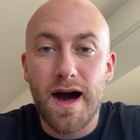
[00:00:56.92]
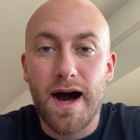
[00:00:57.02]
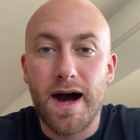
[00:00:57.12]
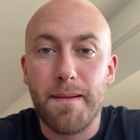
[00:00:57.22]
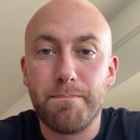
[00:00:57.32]

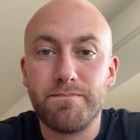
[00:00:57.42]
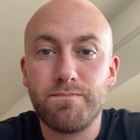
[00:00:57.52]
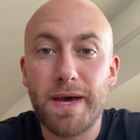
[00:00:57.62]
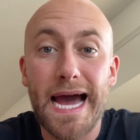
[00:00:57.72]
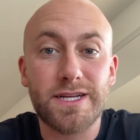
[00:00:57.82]

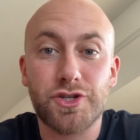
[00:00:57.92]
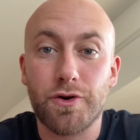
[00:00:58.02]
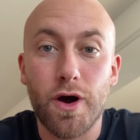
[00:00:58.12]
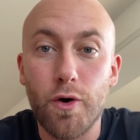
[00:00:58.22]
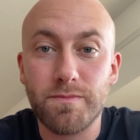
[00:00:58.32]
past
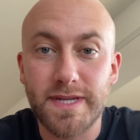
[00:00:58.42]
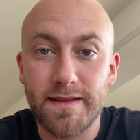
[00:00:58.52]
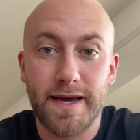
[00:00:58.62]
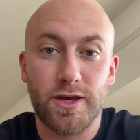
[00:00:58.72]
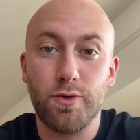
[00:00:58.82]
your home.
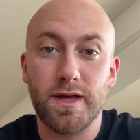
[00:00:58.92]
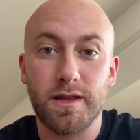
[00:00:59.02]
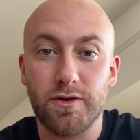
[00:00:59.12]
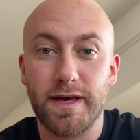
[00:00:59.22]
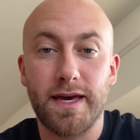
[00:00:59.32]
Like you could
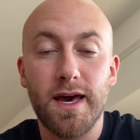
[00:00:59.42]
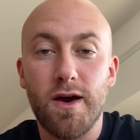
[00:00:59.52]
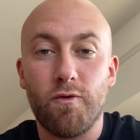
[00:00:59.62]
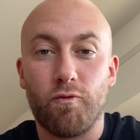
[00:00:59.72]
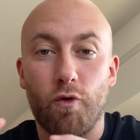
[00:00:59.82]
literally
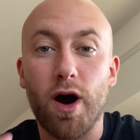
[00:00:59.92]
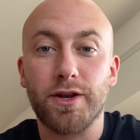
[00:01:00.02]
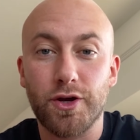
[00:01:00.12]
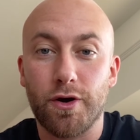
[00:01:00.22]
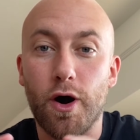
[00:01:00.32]

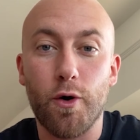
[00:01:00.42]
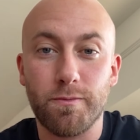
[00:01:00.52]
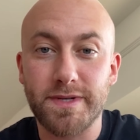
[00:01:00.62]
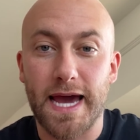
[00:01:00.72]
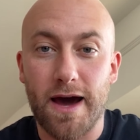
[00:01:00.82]
run your
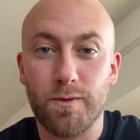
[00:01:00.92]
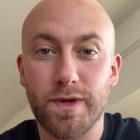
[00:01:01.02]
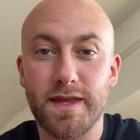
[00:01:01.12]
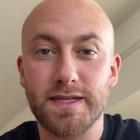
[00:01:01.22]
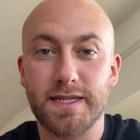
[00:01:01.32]
hometown
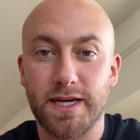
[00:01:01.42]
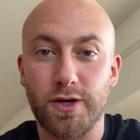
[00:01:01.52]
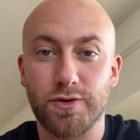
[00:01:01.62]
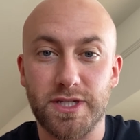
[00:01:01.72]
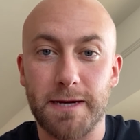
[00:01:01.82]
with this, like
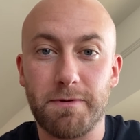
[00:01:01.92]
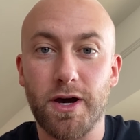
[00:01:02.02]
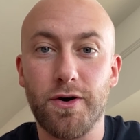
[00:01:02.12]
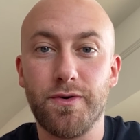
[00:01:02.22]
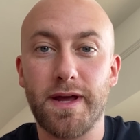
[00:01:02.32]
your zip
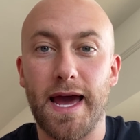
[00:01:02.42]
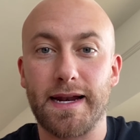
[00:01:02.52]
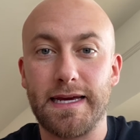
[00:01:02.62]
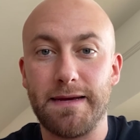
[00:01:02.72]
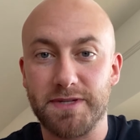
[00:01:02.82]
code,
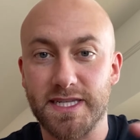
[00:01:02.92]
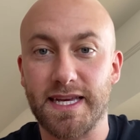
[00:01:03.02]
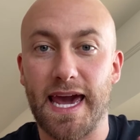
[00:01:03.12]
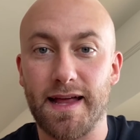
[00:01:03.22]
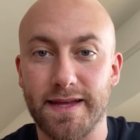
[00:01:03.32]
and keep
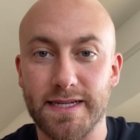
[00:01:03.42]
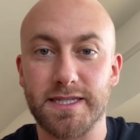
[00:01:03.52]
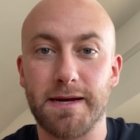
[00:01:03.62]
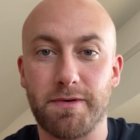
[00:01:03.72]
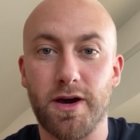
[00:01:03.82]
scaling
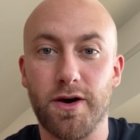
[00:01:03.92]
zip